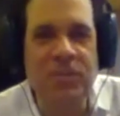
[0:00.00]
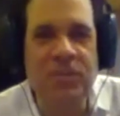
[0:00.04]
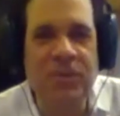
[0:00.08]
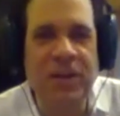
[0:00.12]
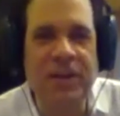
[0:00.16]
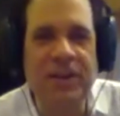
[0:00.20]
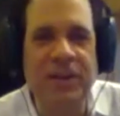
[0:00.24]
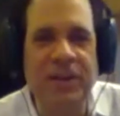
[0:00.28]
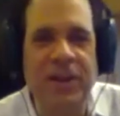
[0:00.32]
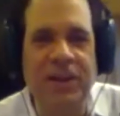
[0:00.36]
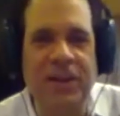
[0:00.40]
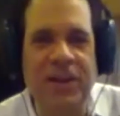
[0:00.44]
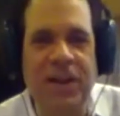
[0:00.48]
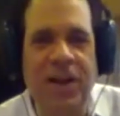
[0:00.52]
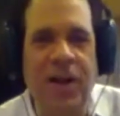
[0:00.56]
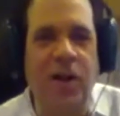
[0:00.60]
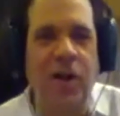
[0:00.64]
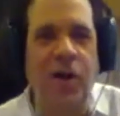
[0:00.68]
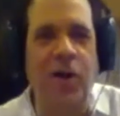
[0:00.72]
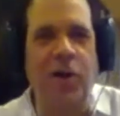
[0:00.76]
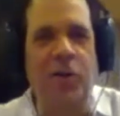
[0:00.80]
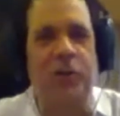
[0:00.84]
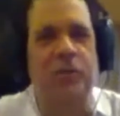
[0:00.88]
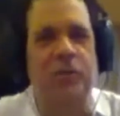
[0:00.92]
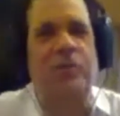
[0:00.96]
and like
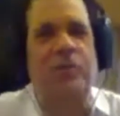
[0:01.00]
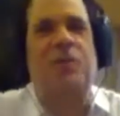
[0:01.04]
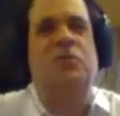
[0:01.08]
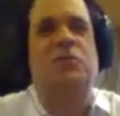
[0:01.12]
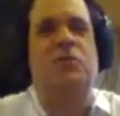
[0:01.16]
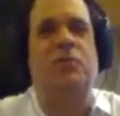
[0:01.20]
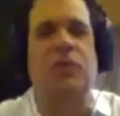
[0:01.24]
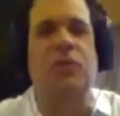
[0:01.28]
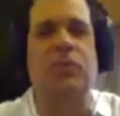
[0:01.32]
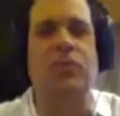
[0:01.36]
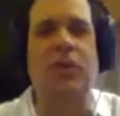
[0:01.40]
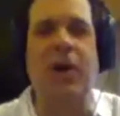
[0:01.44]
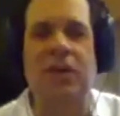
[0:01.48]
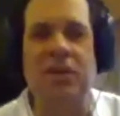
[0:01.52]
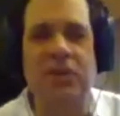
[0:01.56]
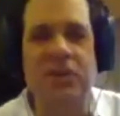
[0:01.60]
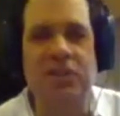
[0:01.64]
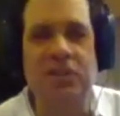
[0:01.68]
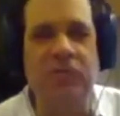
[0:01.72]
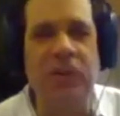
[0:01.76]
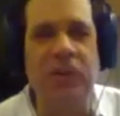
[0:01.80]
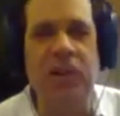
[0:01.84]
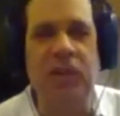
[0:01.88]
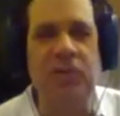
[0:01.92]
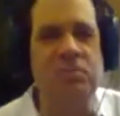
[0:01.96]
all the rest of your body
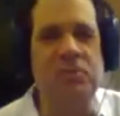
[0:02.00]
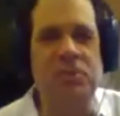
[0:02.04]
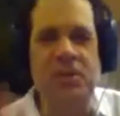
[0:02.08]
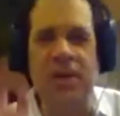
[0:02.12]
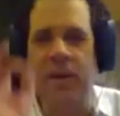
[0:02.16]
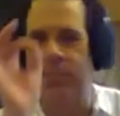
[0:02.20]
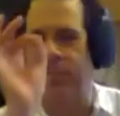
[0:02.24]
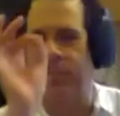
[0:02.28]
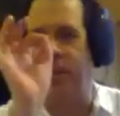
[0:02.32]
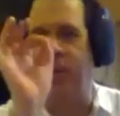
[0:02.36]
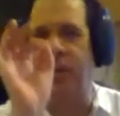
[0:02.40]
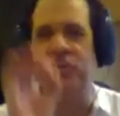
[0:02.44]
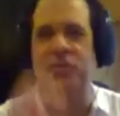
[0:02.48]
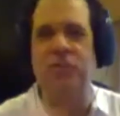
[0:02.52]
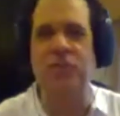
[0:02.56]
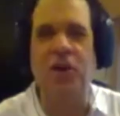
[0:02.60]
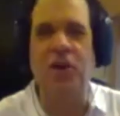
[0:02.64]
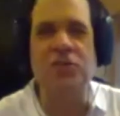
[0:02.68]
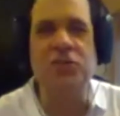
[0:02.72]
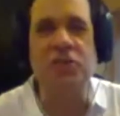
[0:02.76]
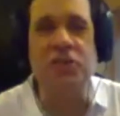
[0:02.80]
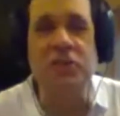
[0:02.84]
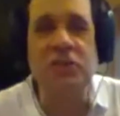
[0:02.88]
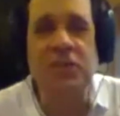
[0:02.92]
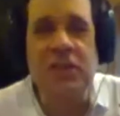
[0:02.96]
develops, and that part
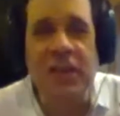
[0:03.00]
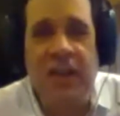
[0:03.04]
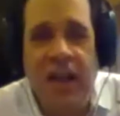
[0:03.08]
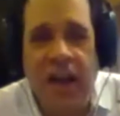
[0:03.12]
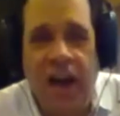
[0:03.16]
doesn't.